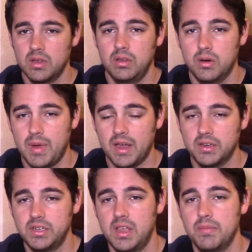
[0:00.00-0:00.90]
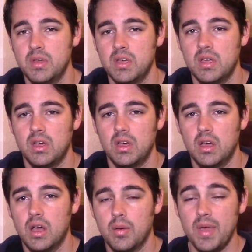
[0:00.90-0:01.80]
your package name,
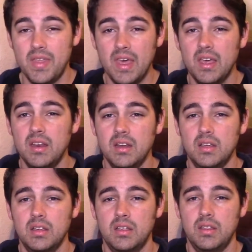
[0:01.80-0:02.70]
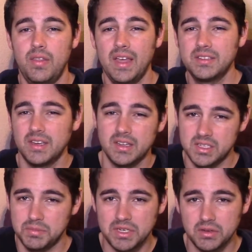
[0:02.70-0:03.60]
um, and then that's like a
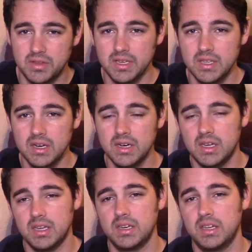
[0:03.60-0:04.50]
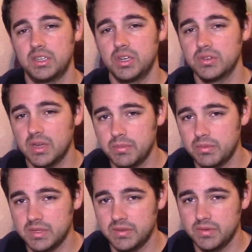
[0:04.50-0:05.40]
special thing there and it shows
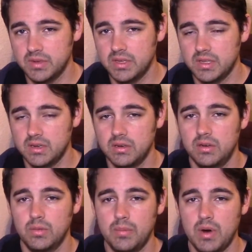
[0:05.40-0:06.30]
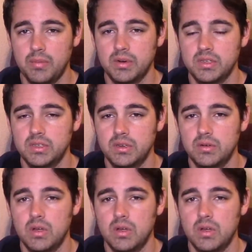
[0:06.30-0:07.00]
up differently than your web properties do.